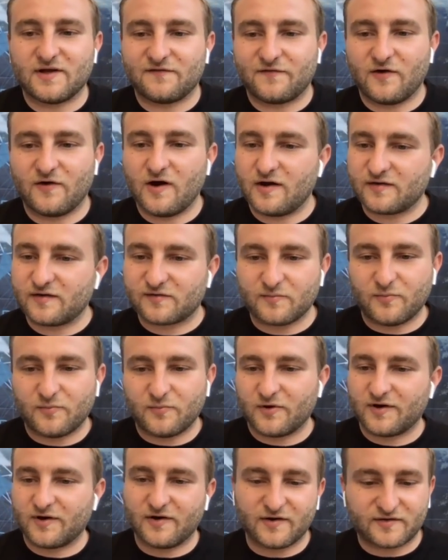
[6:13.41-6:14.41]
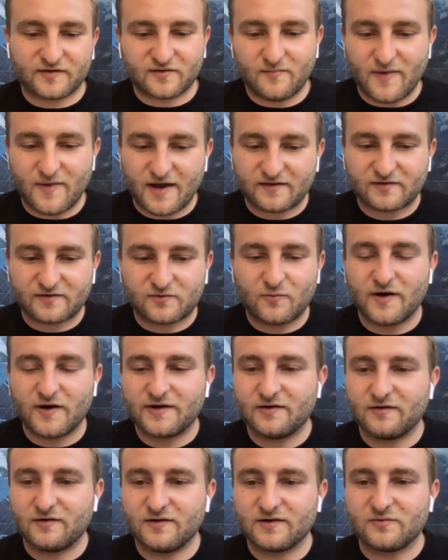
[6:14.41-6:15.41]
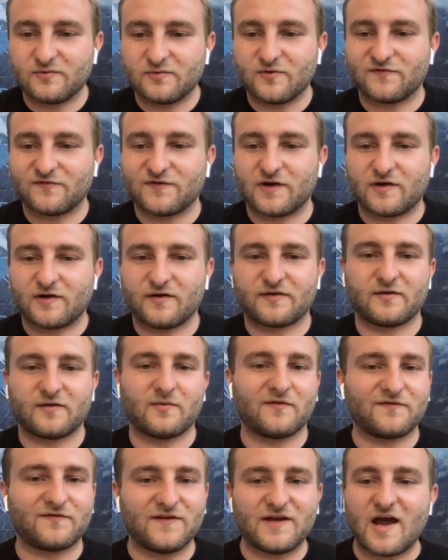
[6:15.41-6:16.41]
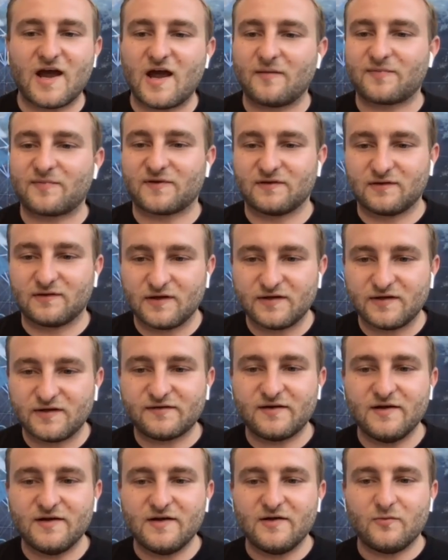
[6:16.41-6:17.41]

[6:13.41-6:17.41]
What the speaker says: Therefore, I supported also Max quite early with the concept of the apps and Lisk.